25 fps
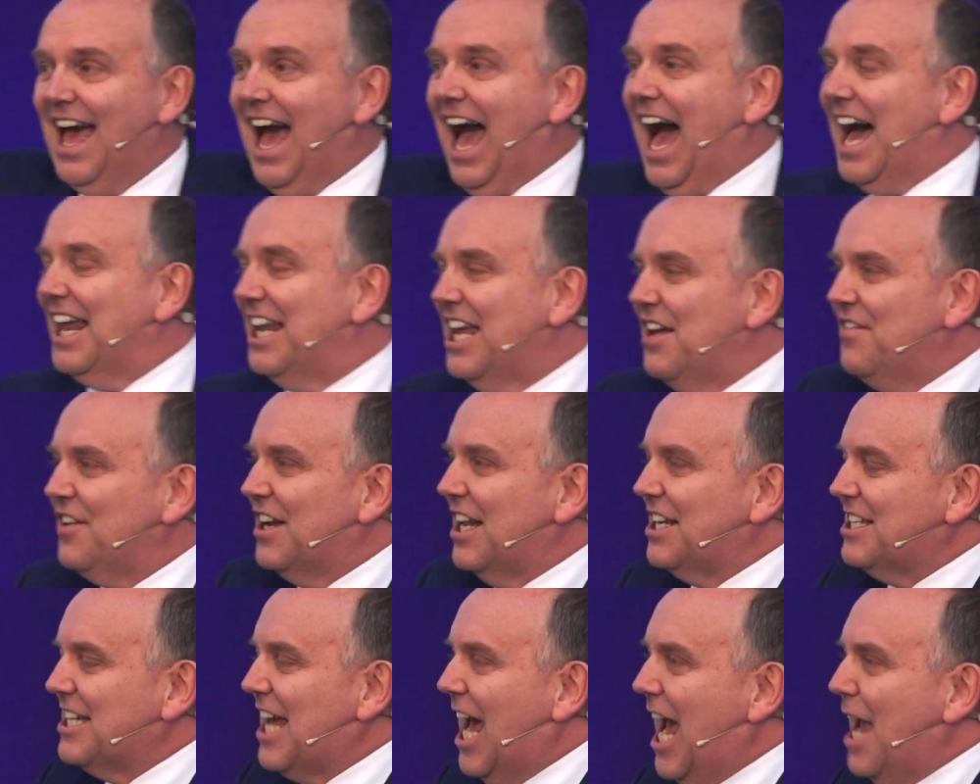And even
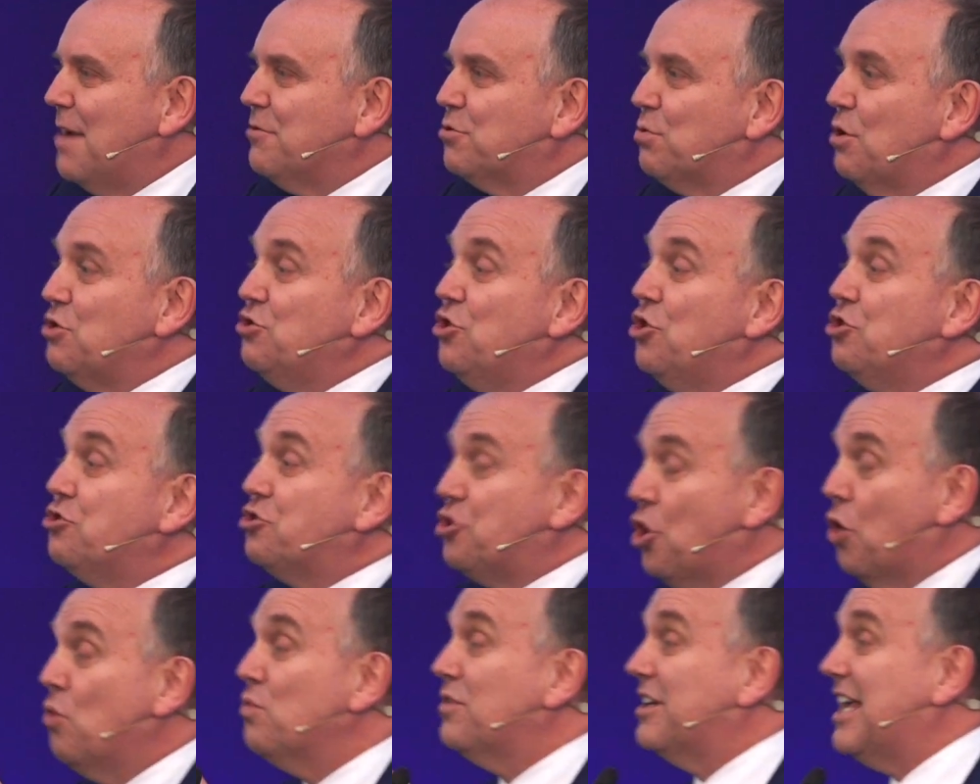at times when you
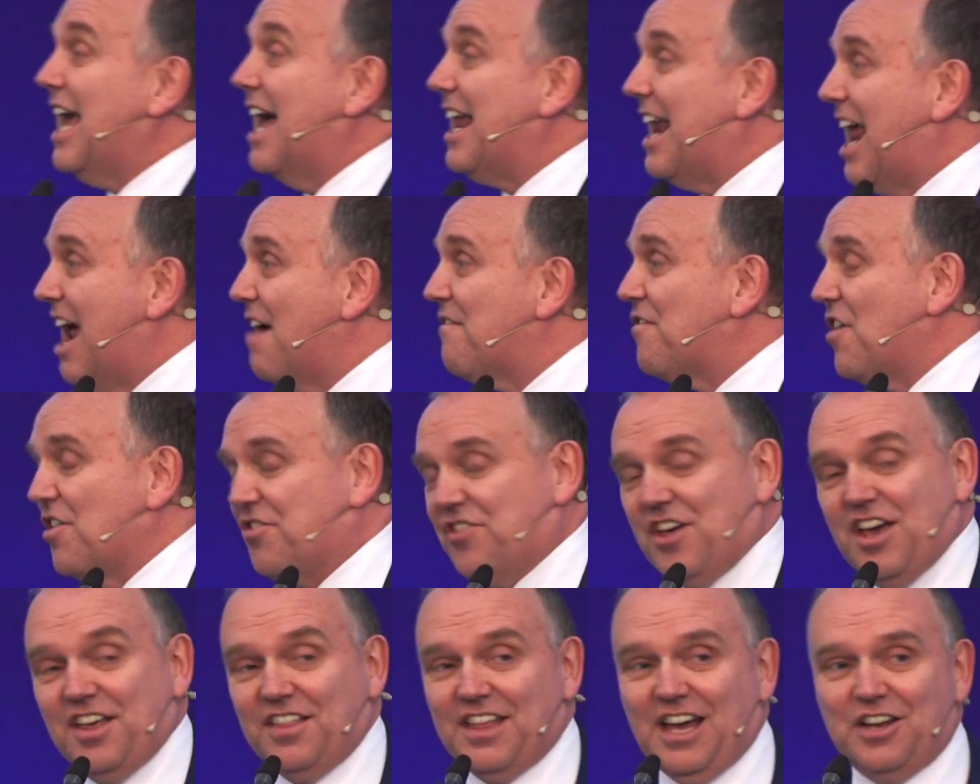don't get
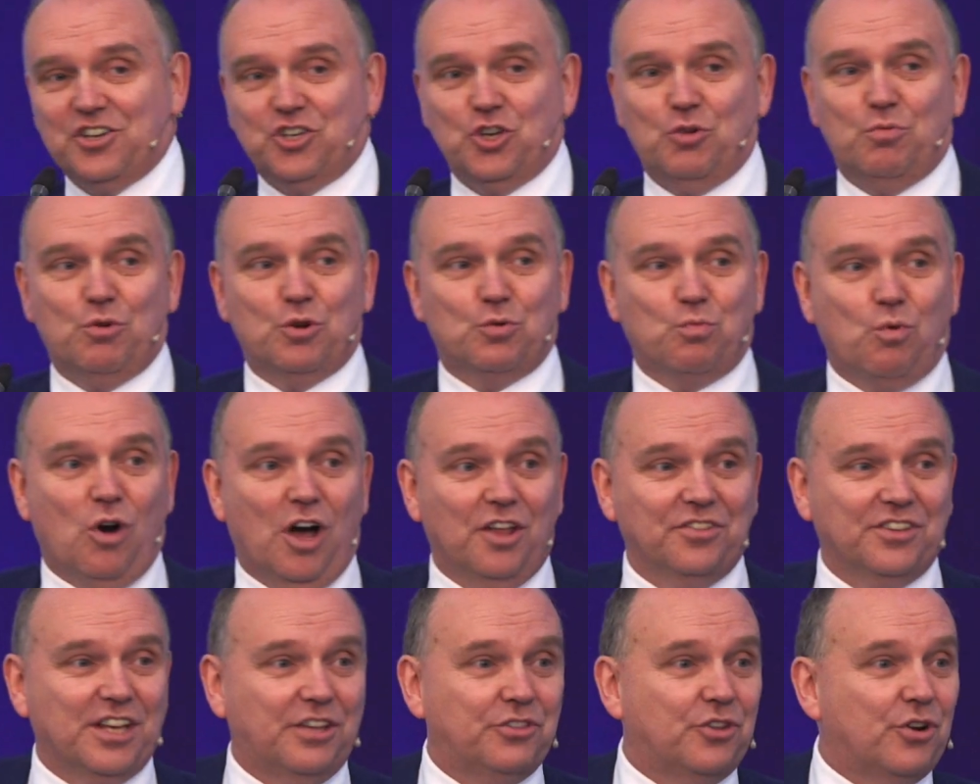everything that you would
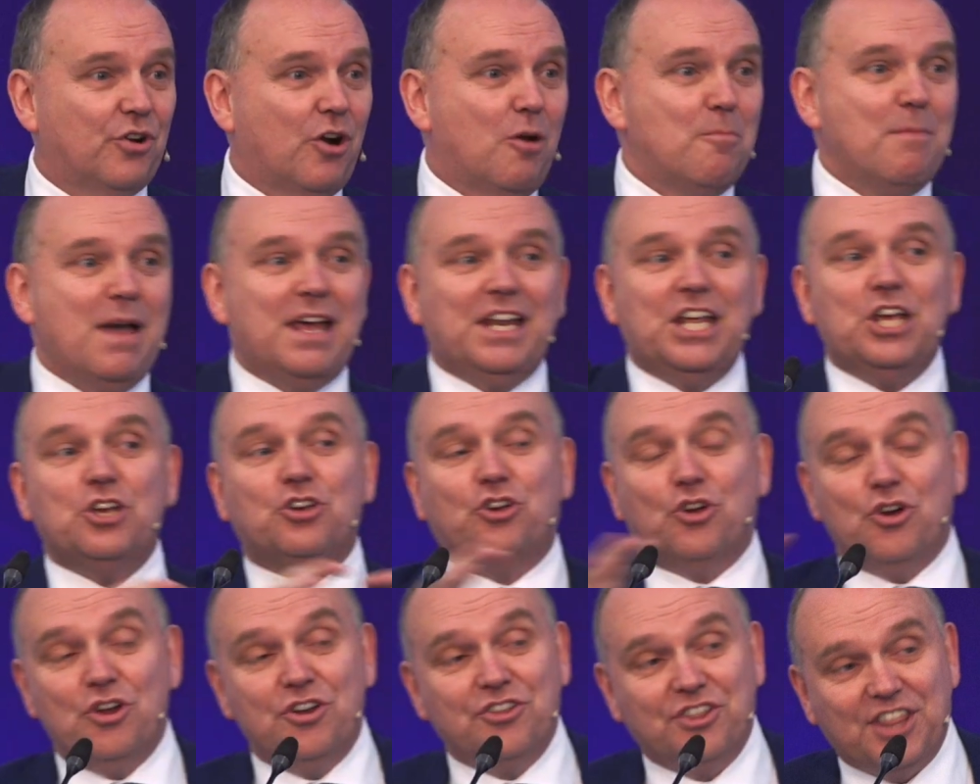want, and there are many
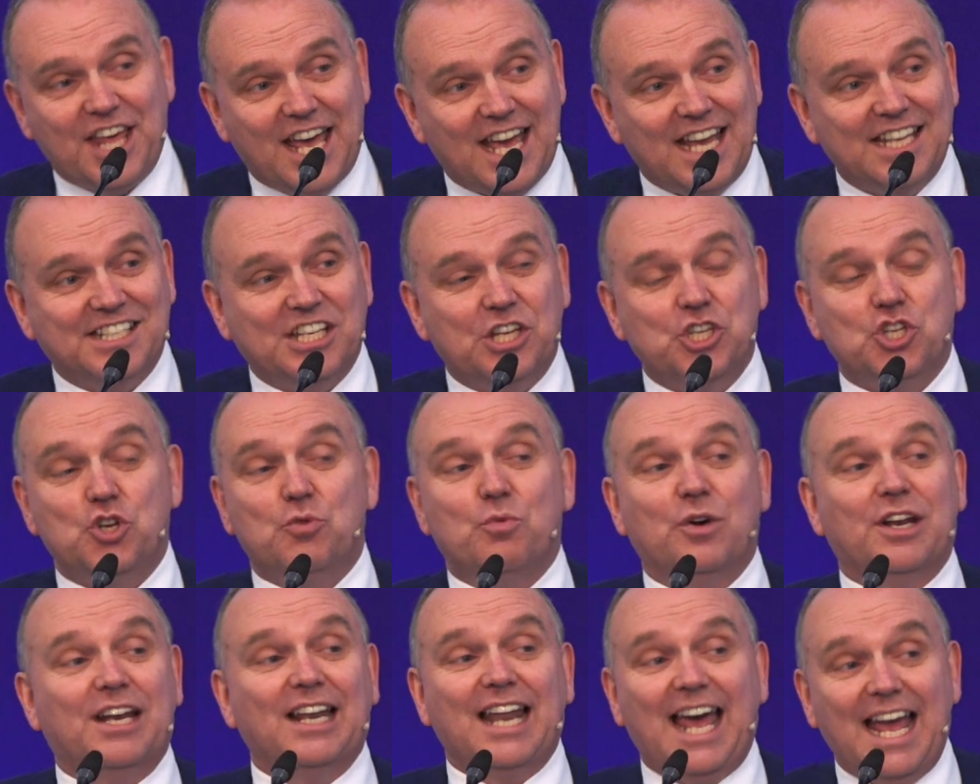good things that you
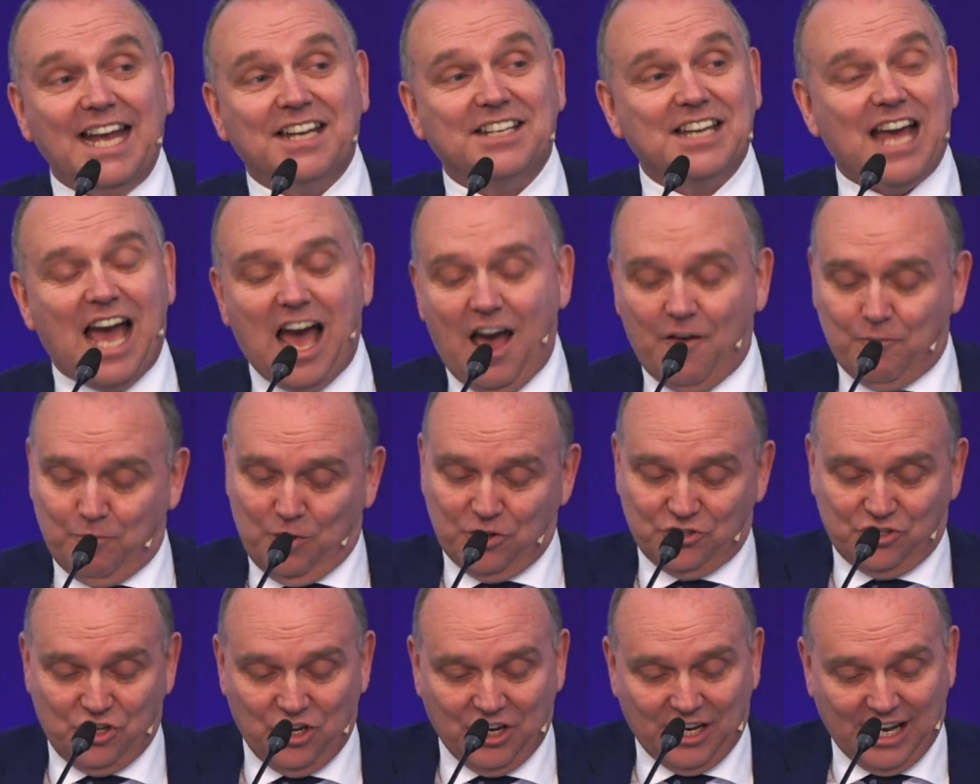would like to have
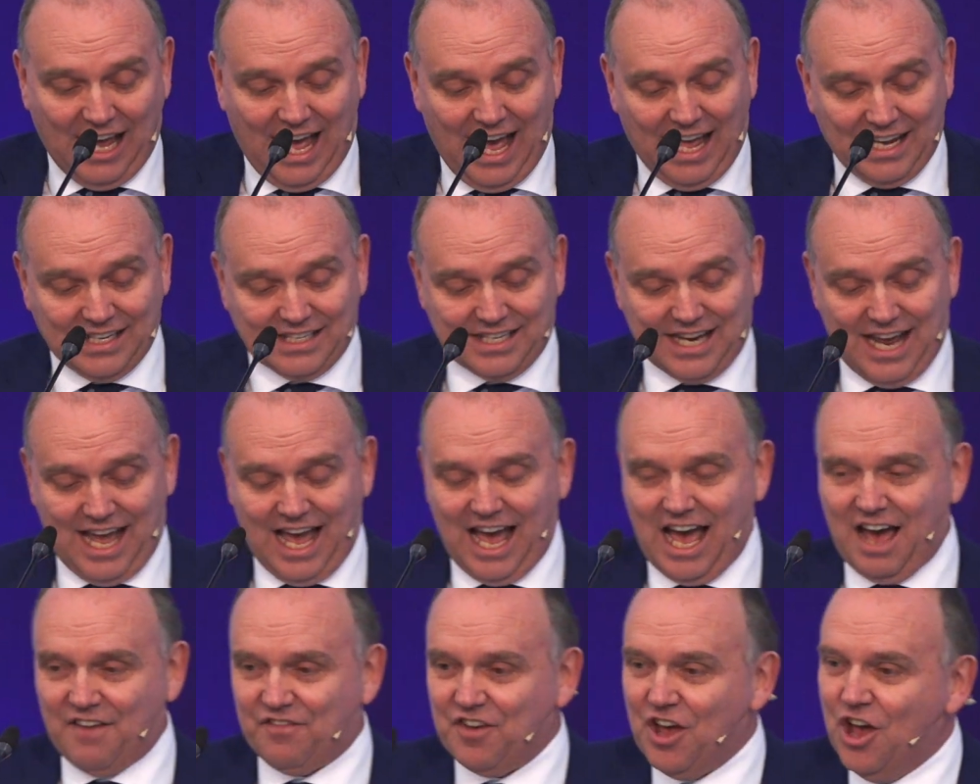but you can't
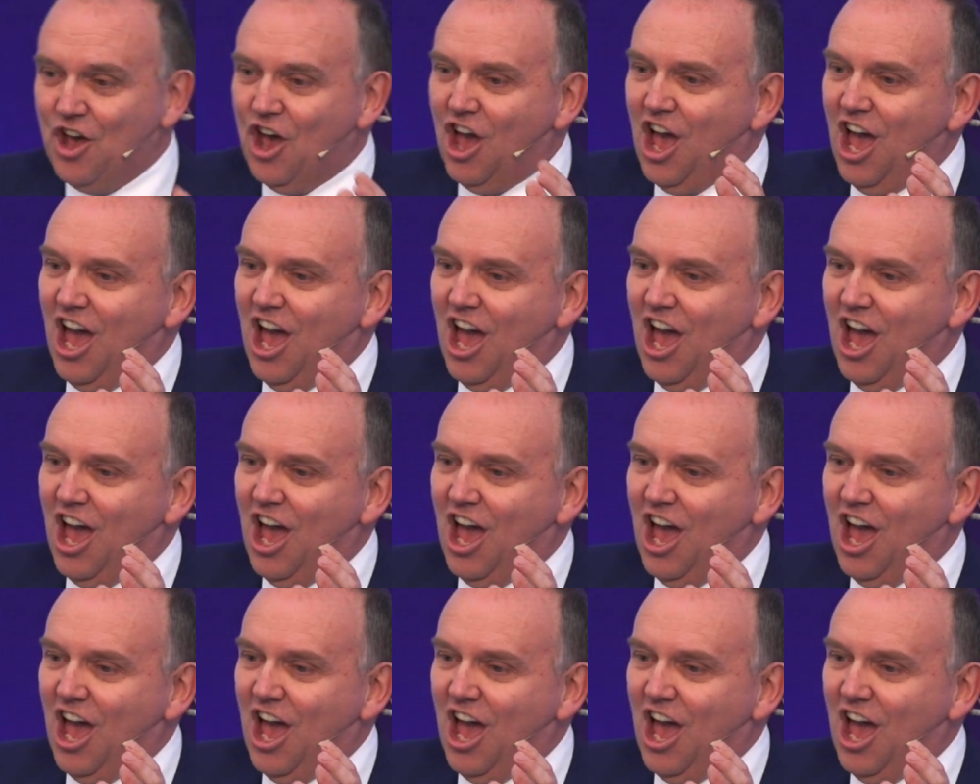have,